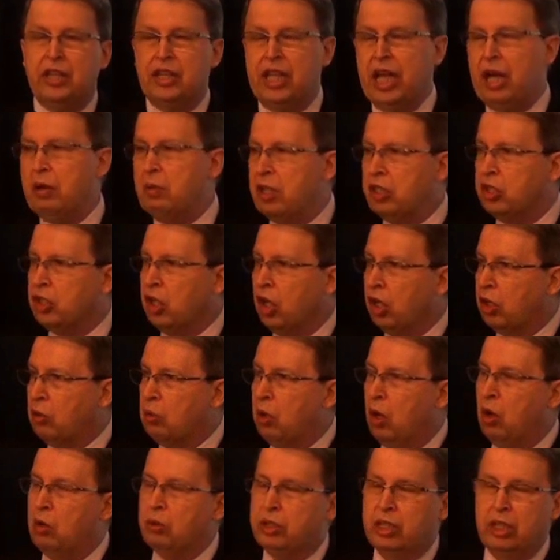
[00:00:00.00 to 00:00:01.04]
There is a
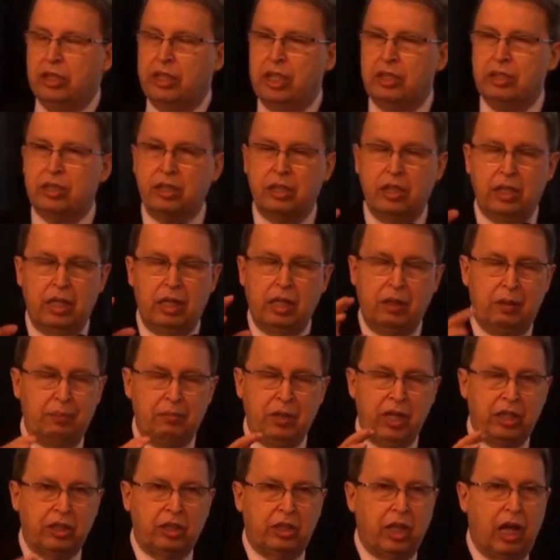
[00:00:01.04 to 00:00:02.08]
growth. This I'm
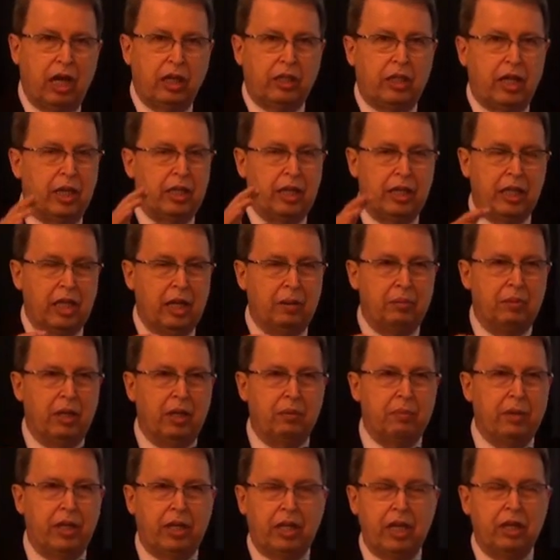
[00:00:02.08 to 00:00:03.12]
not talking and I'm
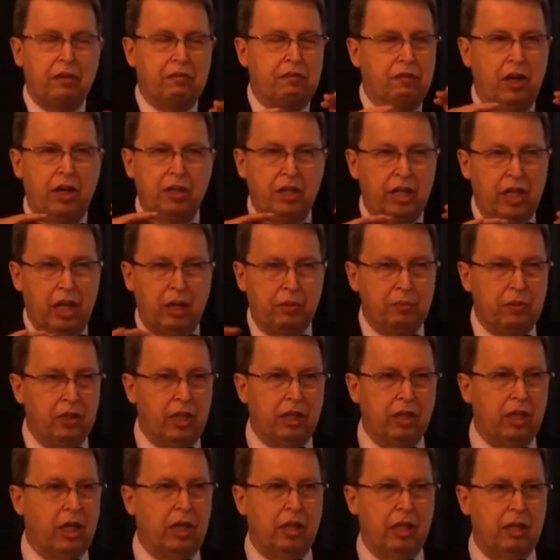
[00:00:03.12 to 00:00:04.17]
not making fun. And I'm
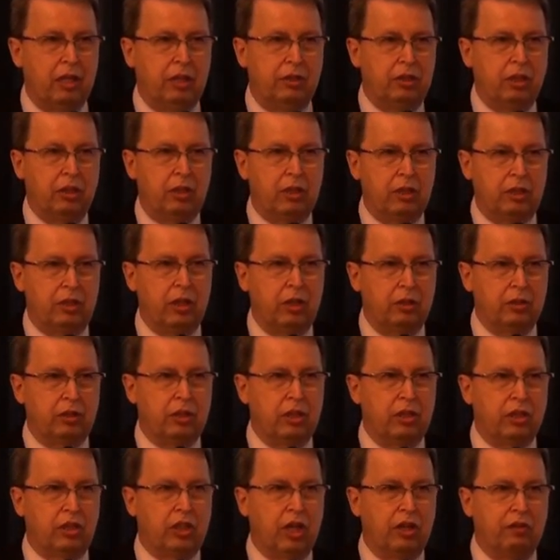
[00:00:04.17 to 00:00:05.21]
not. Uh, uh don't
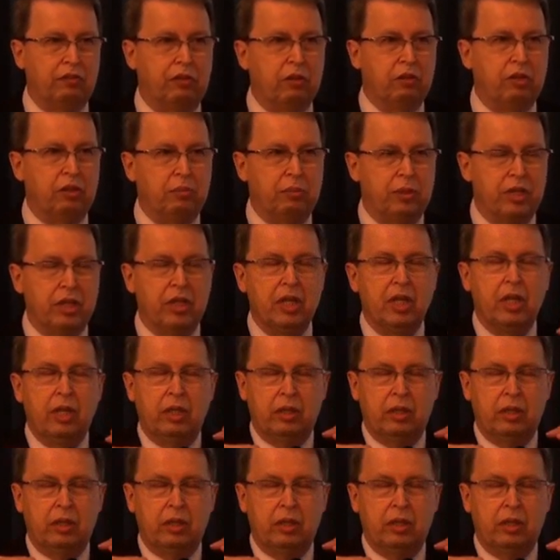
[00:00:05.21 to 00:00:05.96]
don't confuse me.